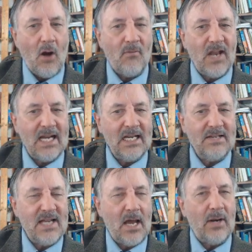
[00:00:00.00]
Our flight
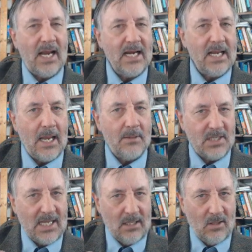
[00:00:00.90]
leaves now at 8 a.m.,
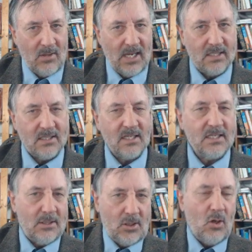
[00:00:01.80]
so that locates
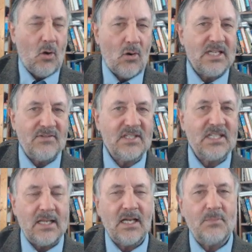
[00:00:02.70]
us, and you don't always have to
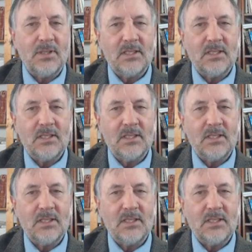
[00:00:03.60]
say that,